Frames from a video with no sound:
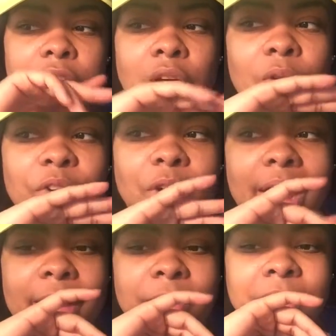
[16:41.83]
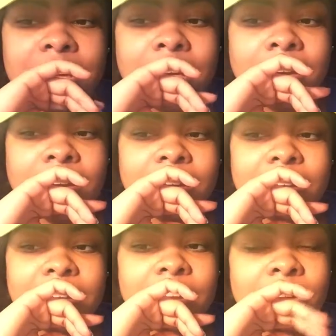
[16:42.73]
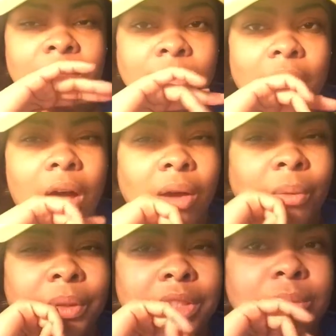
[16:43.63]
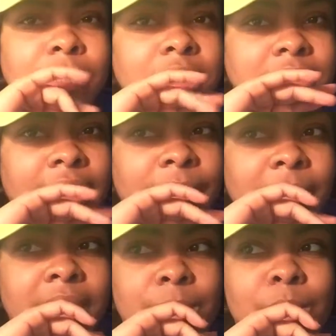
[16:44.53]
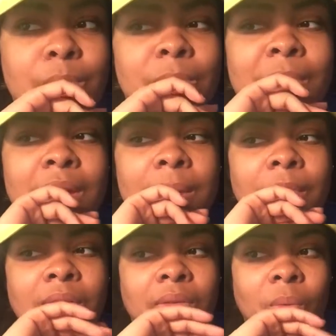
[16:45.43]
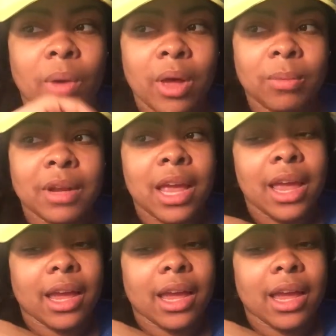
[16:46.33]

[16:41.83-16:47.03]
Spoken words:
don't crowd your vlog with too much stuff because people become overwhelmed,